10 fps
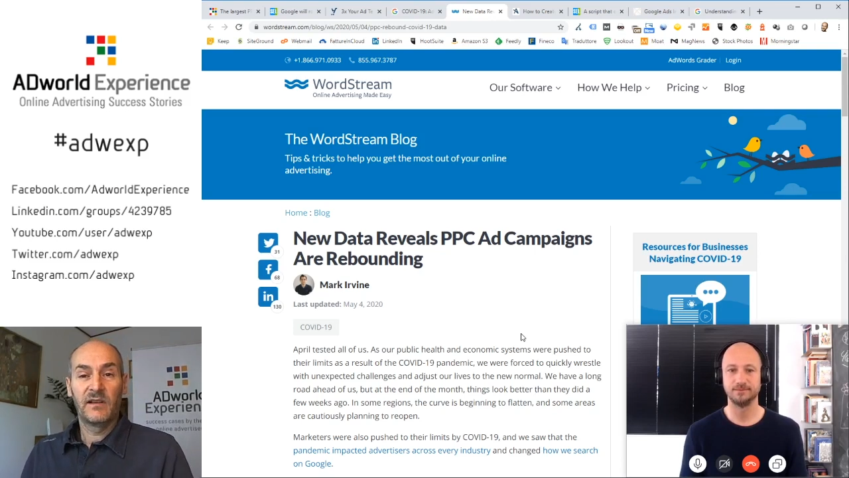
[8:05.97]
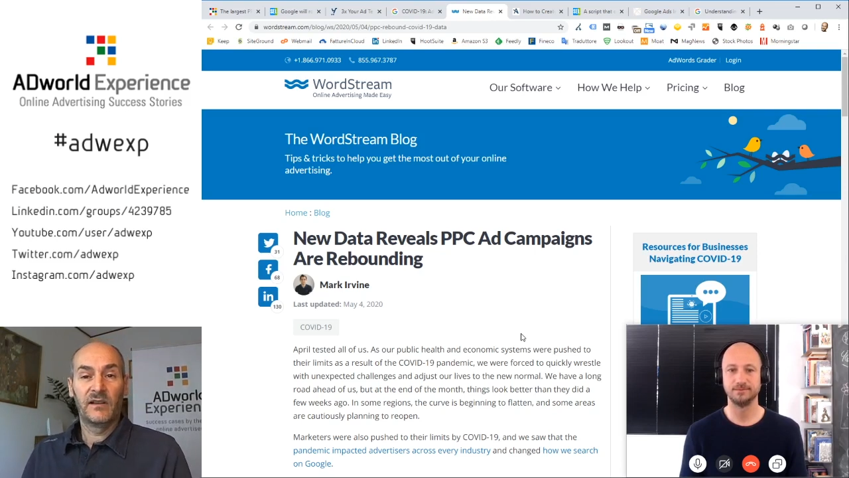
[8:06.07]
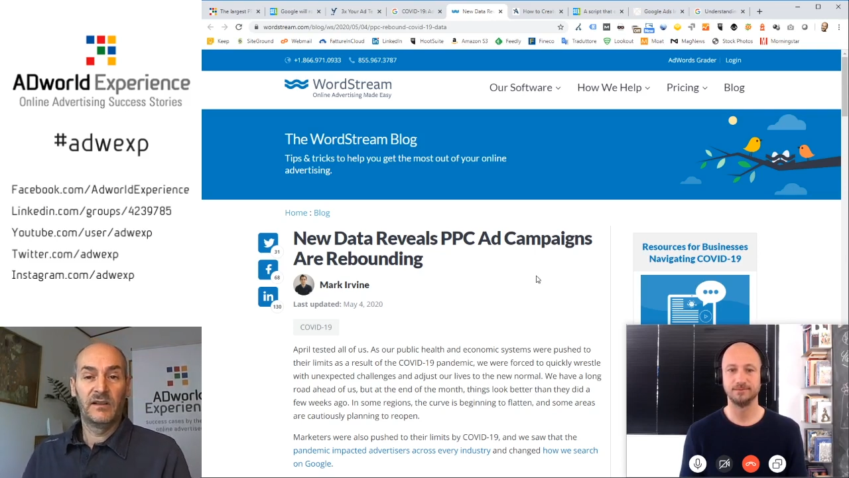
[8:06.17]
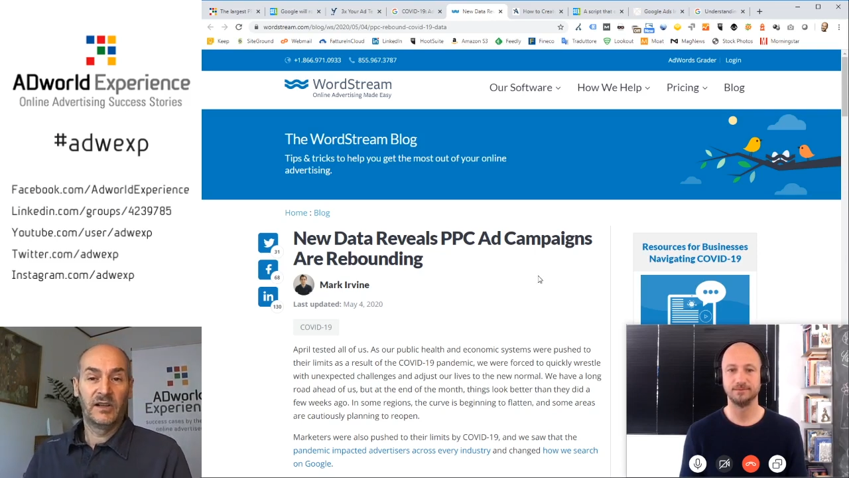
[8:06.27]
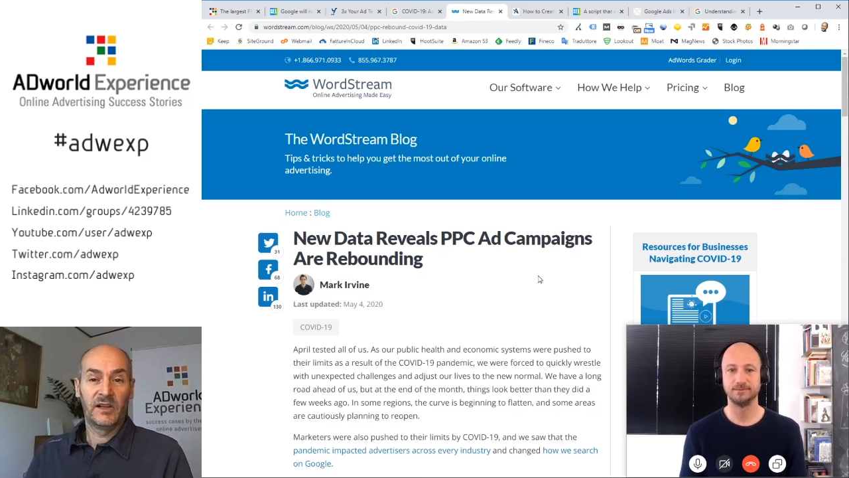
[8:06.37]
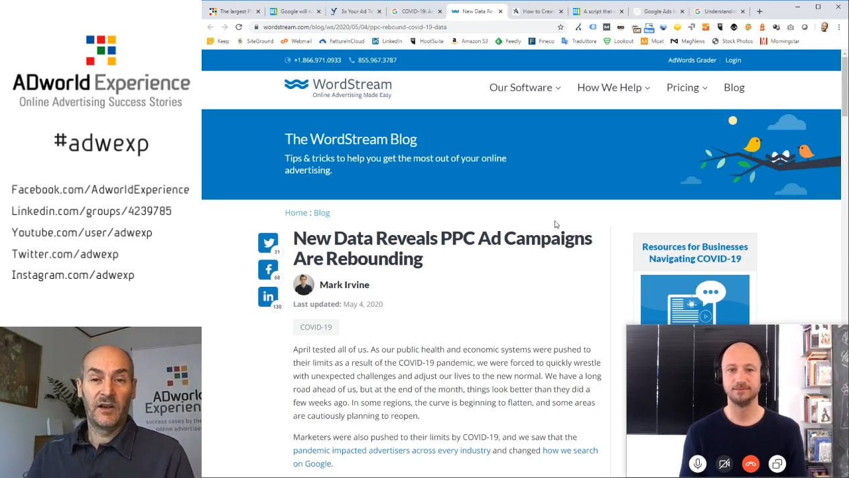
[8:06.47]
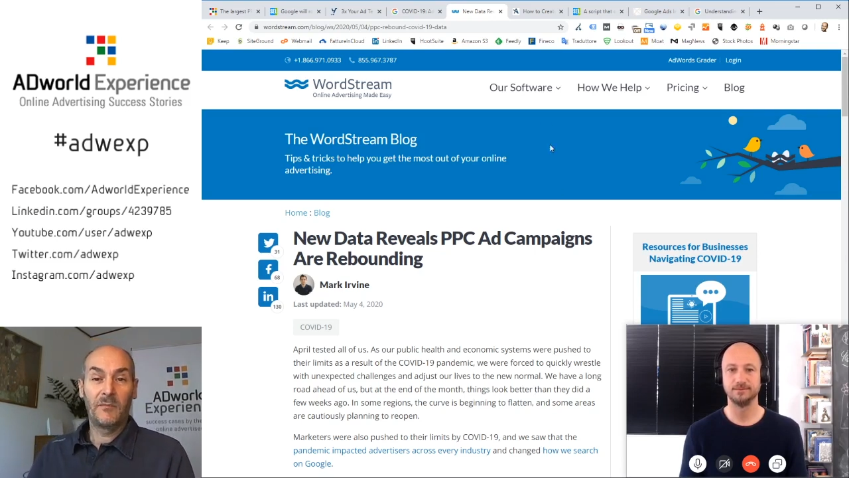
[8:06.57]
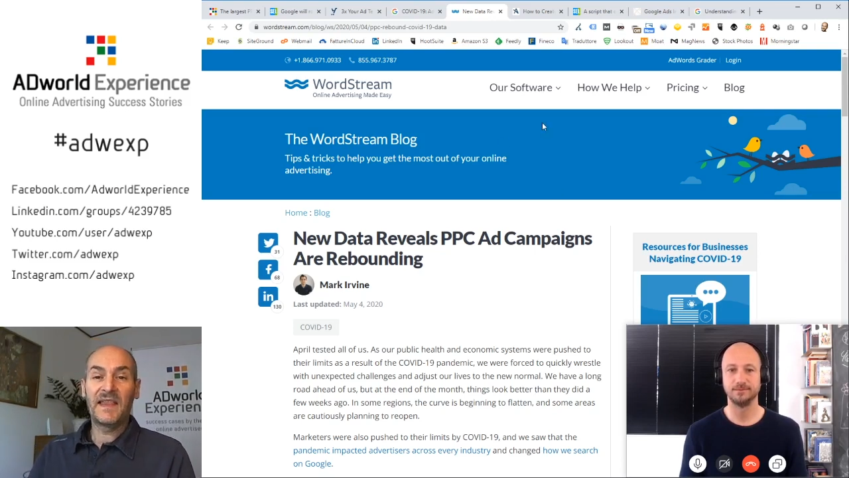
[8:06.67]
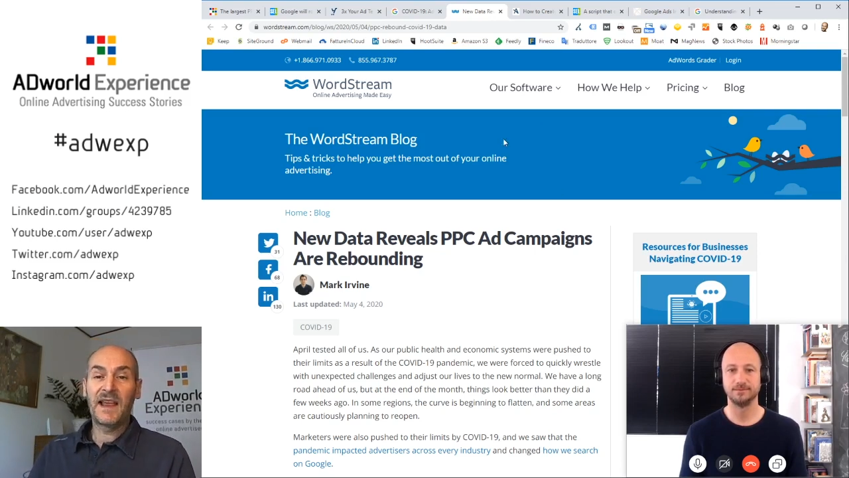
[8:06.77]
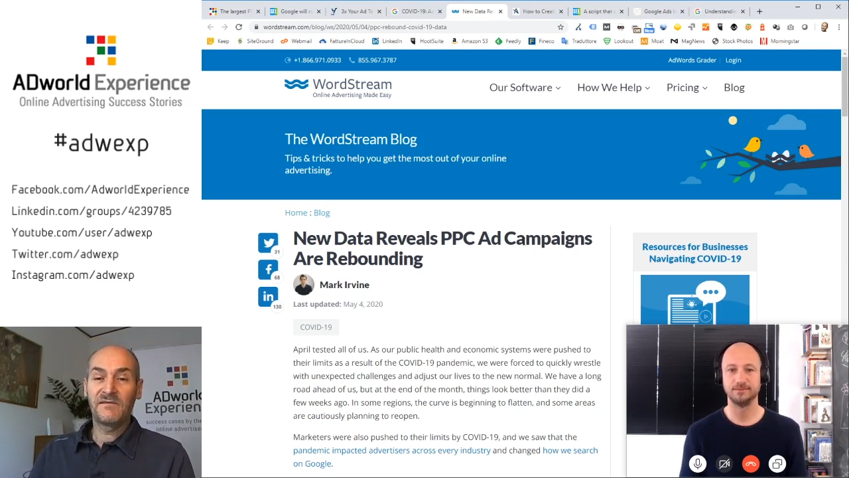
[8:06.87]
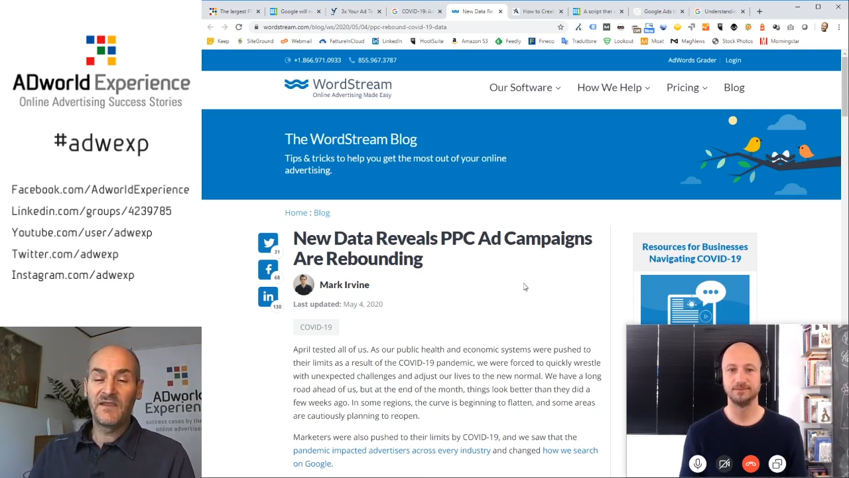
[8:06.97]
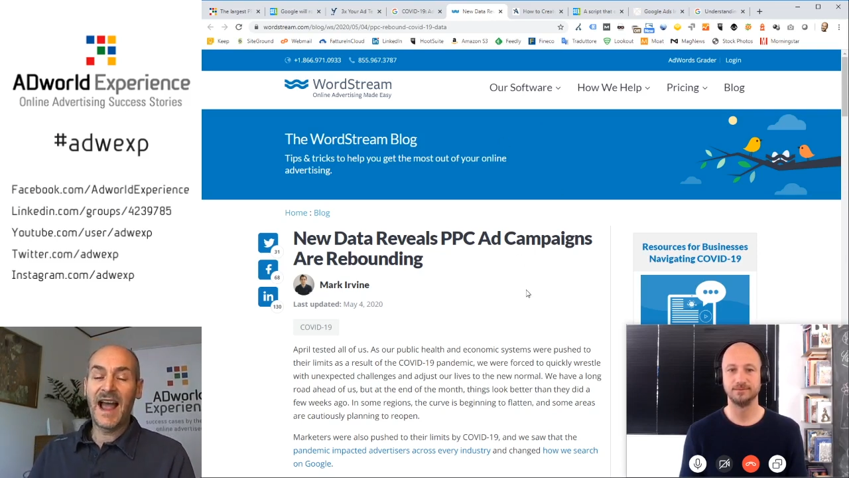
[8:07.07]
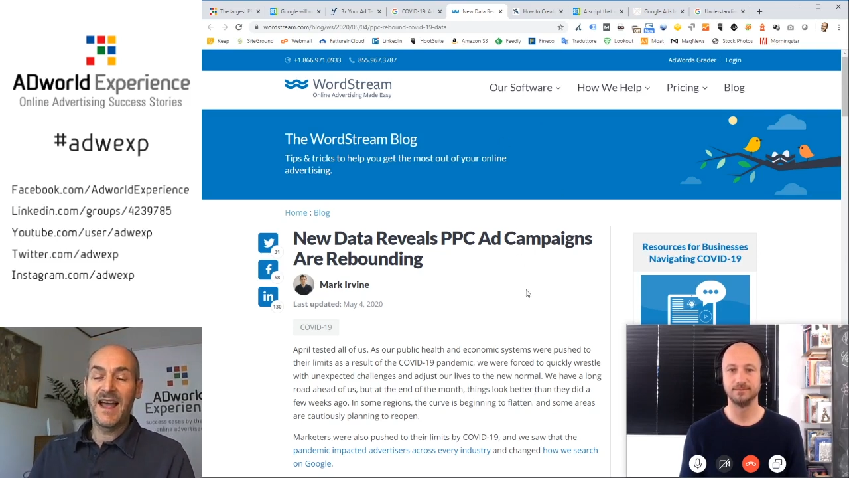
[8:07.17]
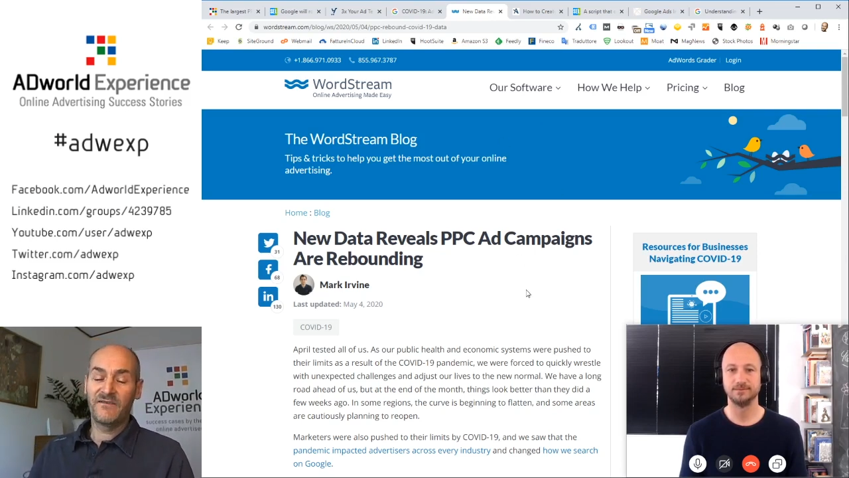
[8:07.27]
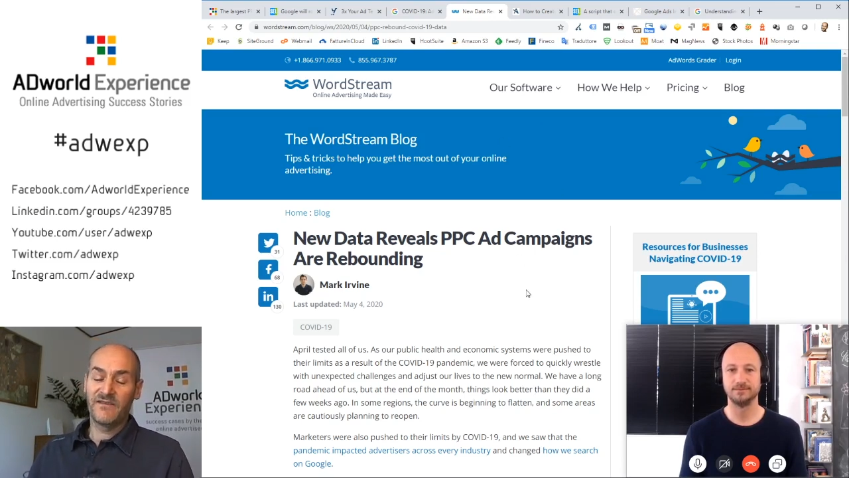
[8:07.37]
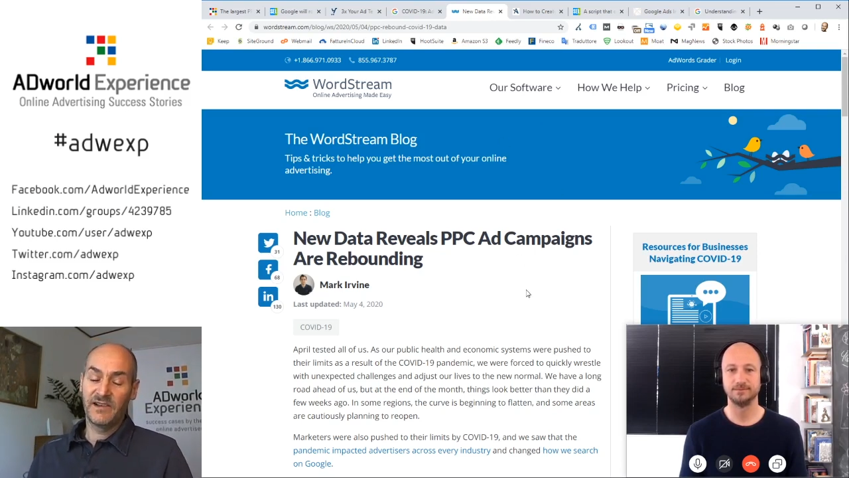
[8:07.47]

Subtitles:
But I have